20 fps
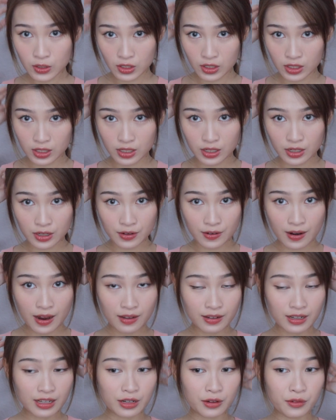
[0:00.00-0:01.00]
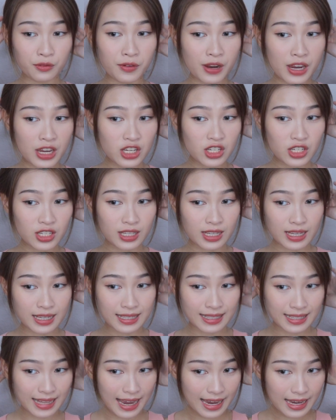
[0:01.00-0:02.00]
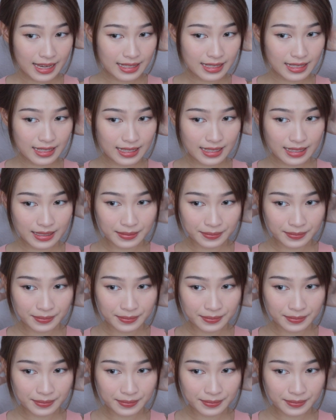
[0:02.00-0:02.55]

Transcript: just turn around and arrange these sides.